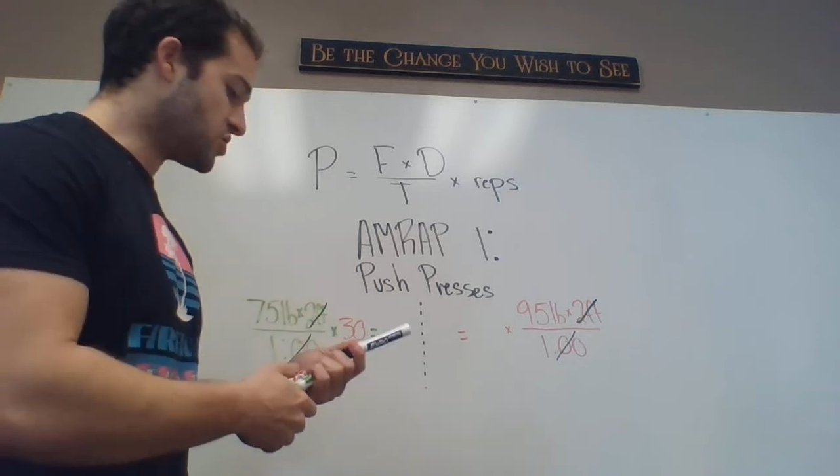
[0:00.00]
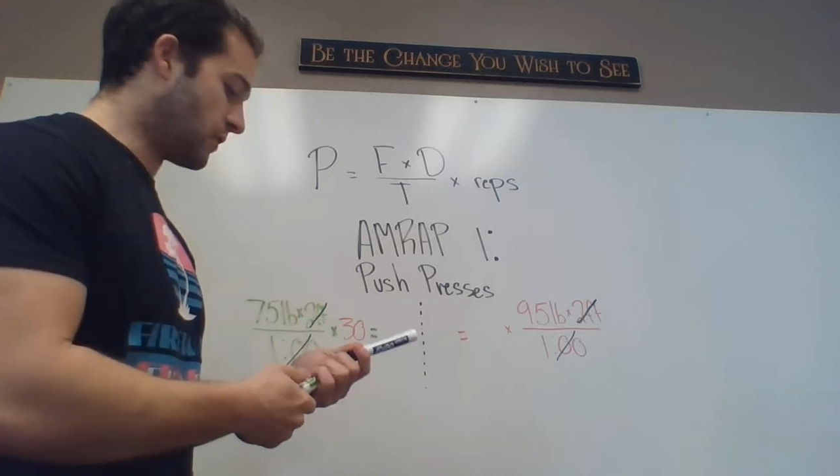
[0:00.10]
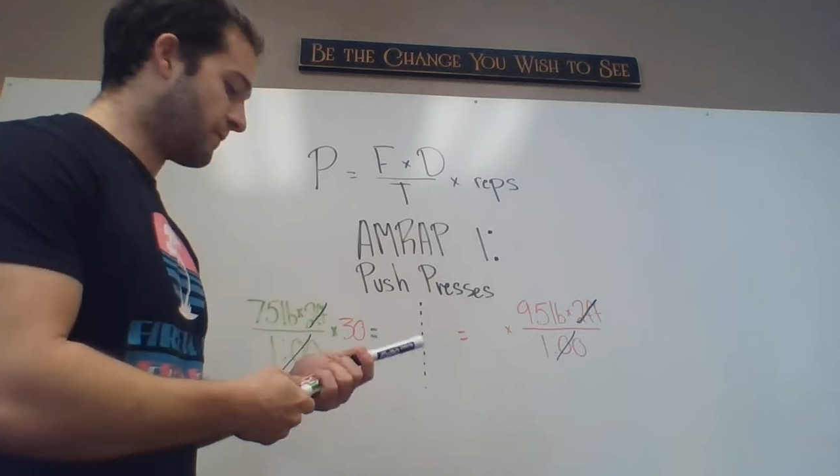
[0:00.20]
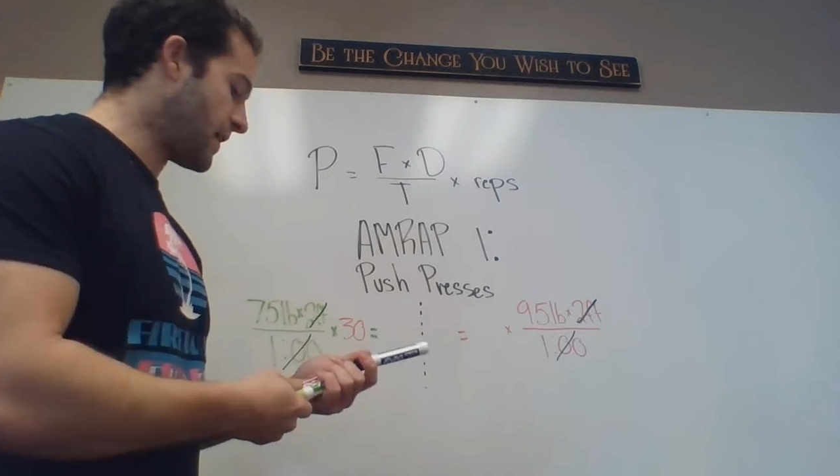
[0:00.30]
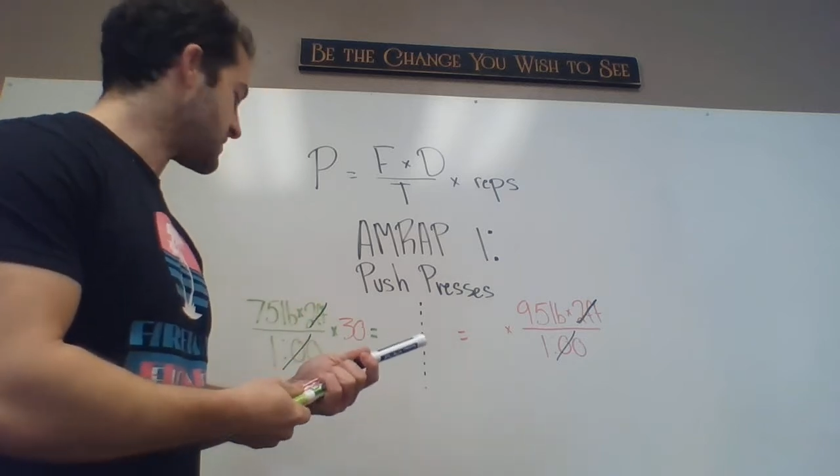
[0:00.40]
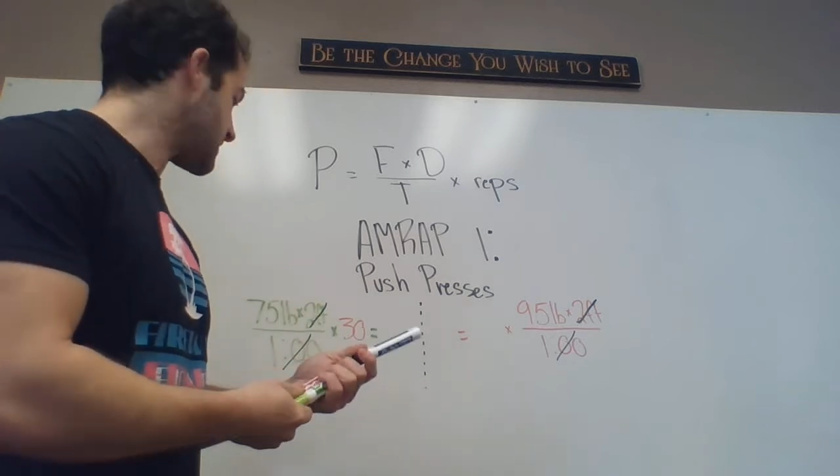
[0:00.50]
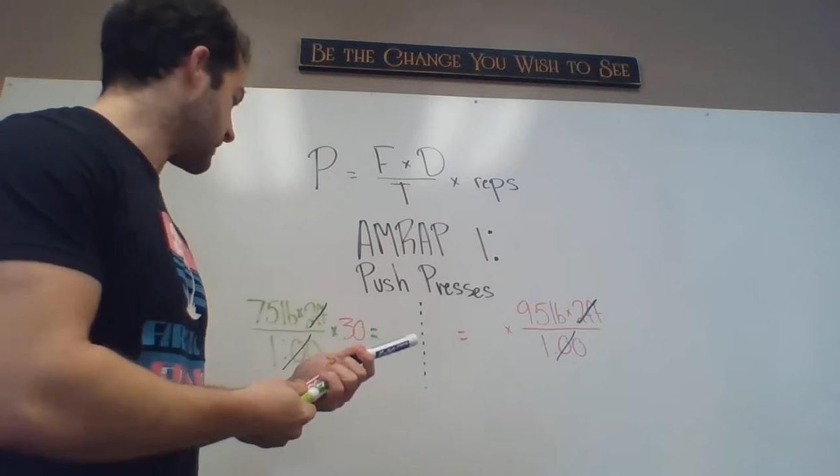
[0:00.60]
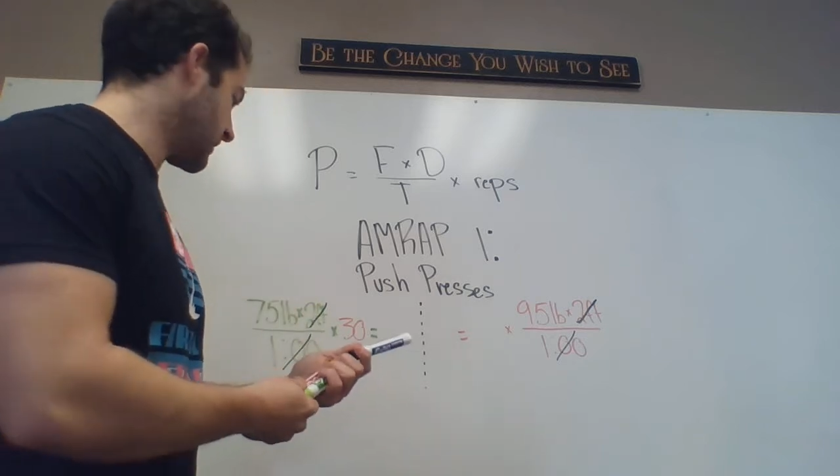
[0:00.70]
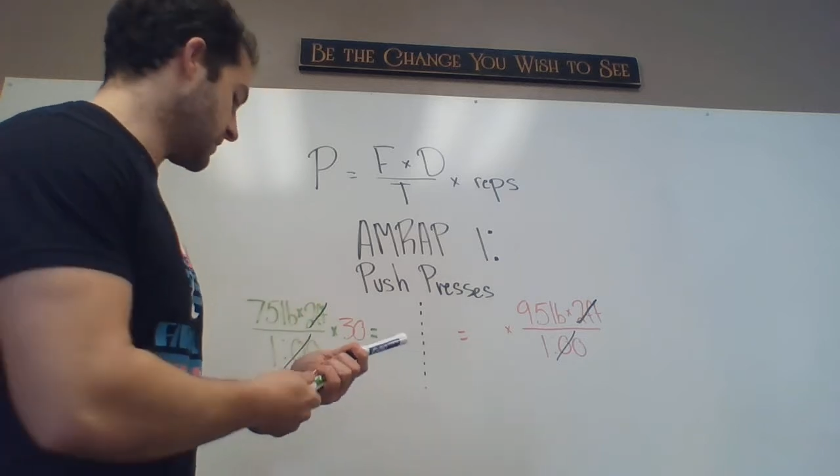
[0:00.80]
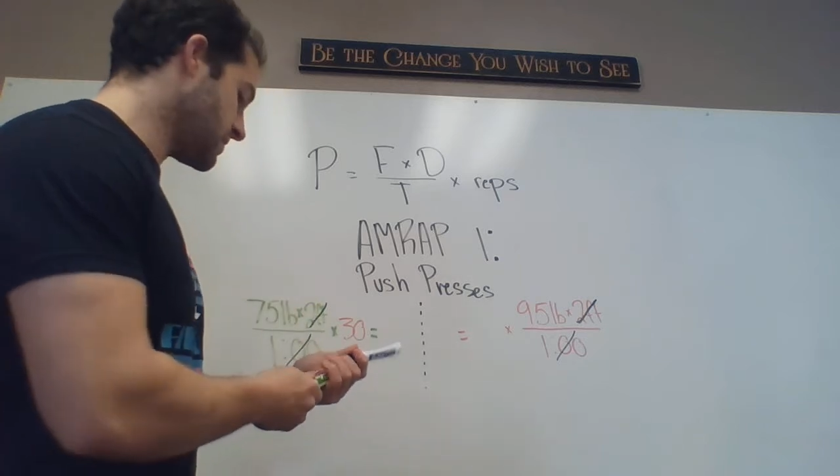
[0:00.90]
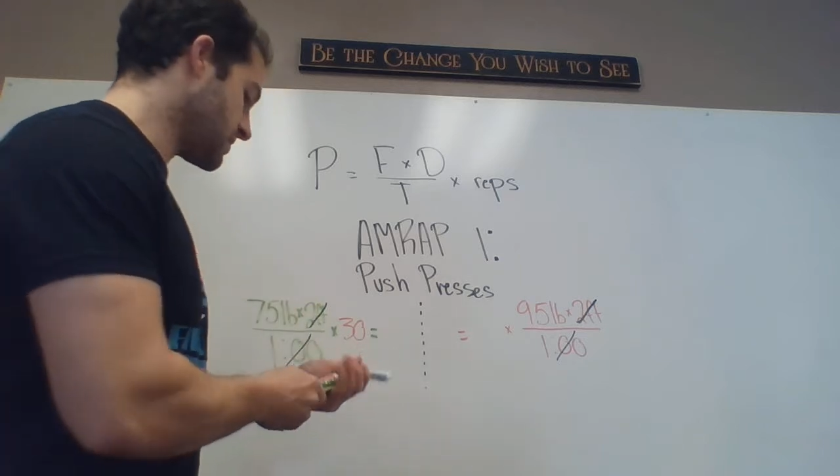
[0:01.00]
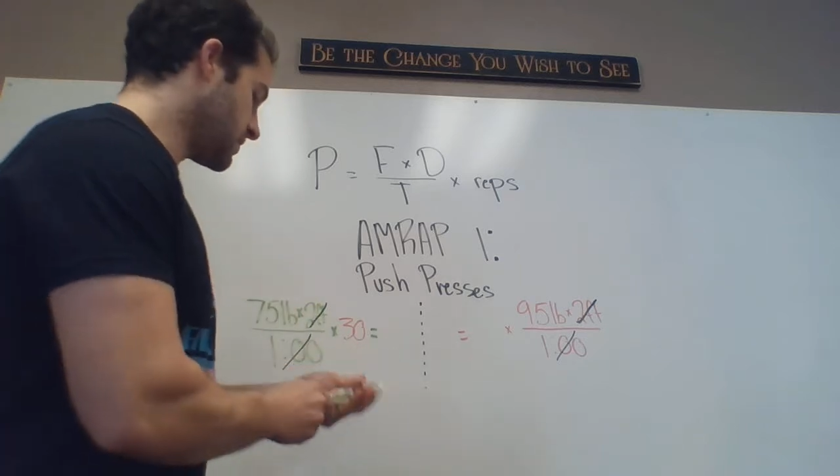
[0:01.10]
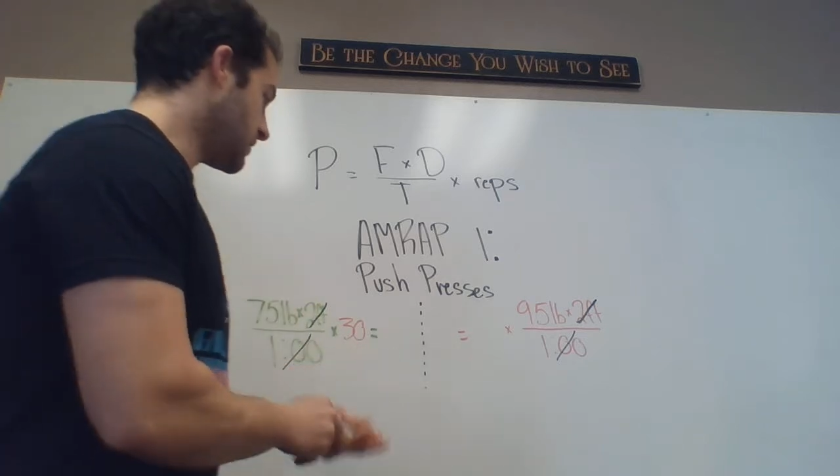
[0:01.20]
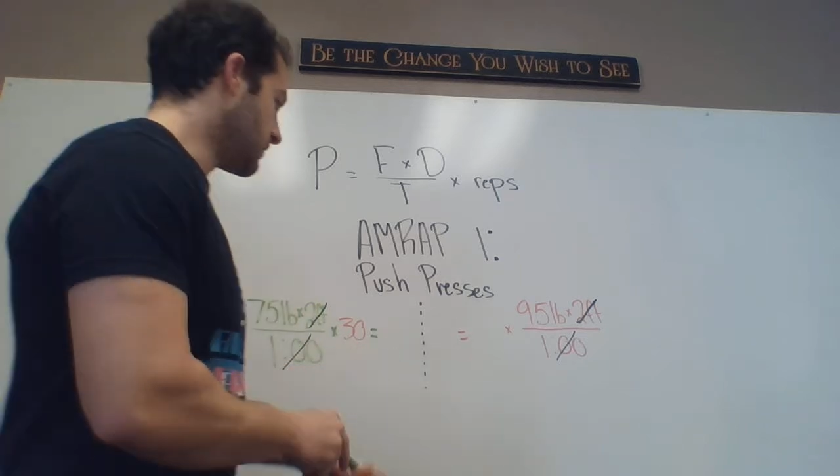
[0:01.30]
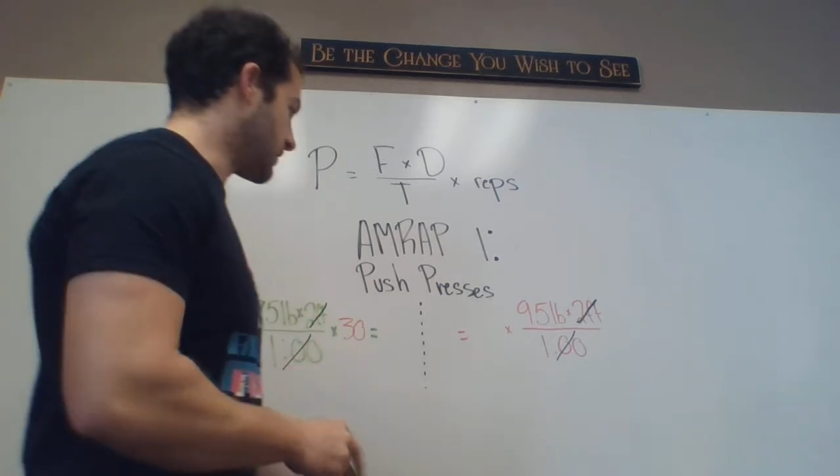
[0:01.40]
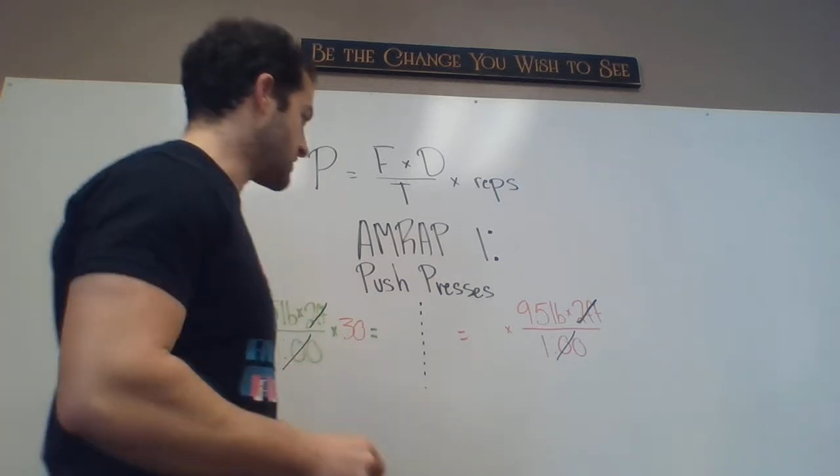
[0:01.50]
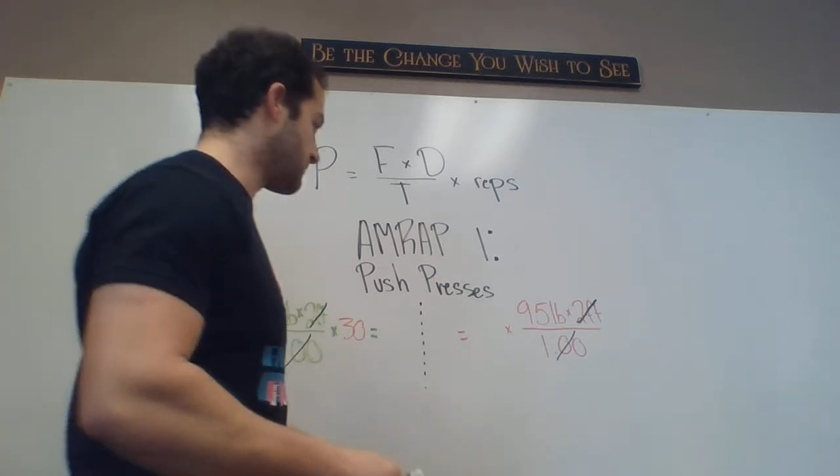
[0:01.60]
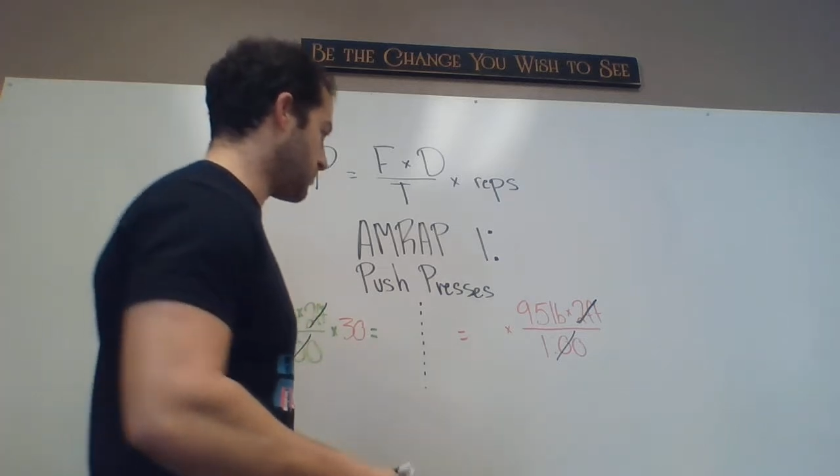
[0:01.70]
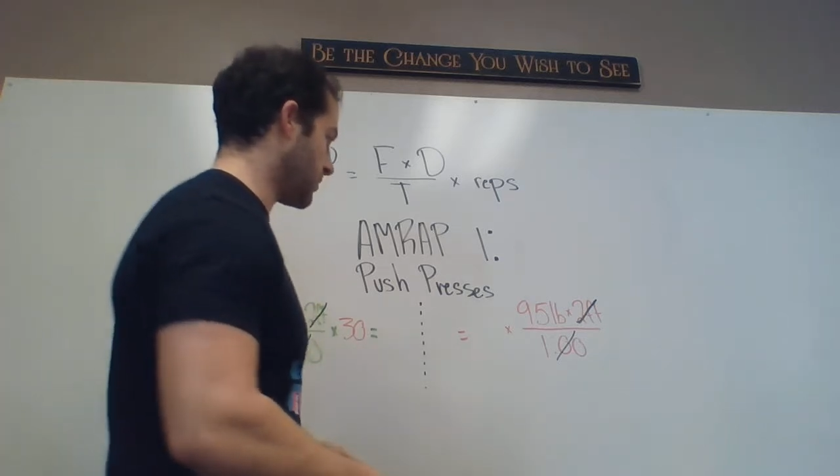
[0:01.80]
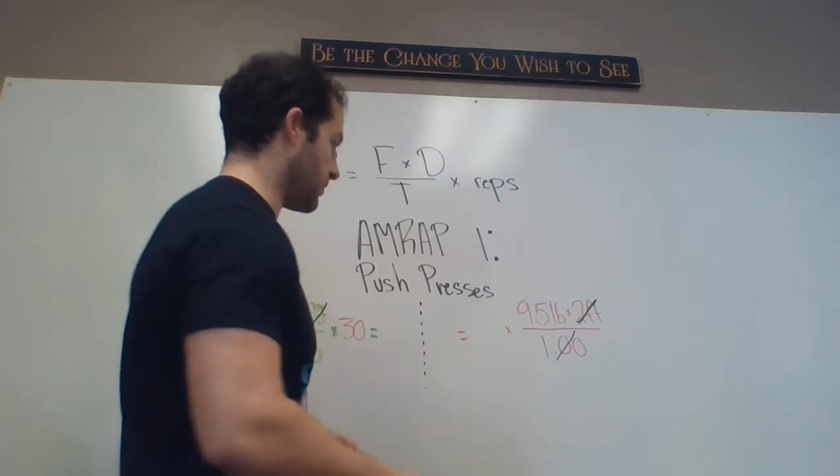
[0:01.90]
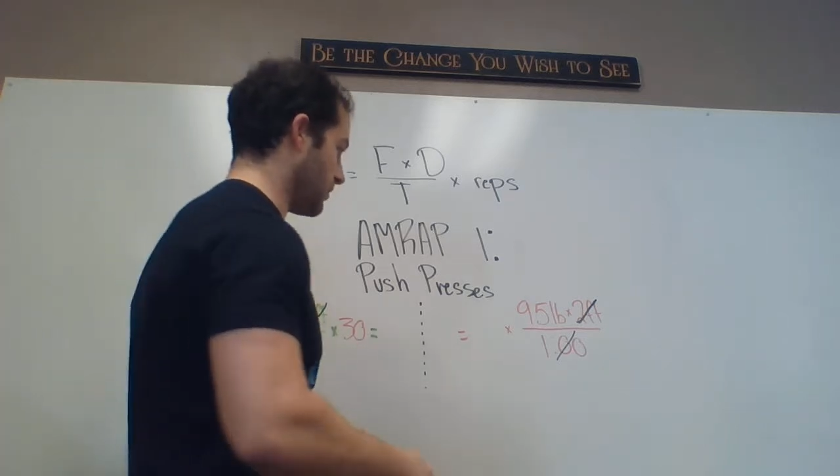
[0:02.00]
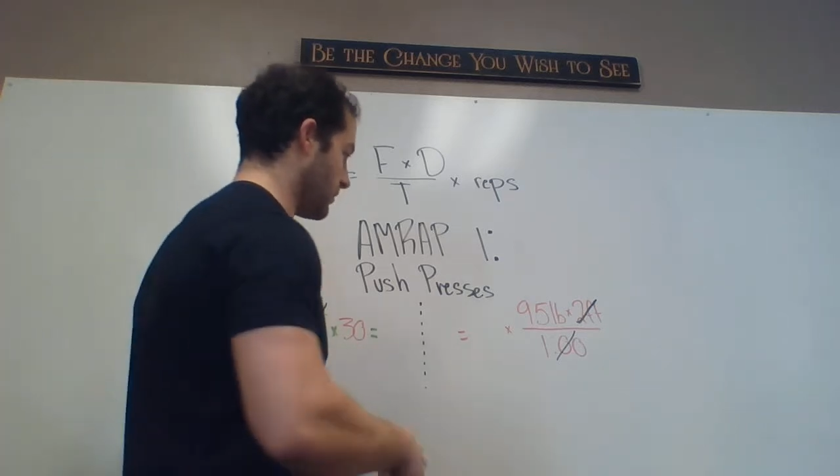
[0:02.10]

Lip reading: So if that's the case, let's put a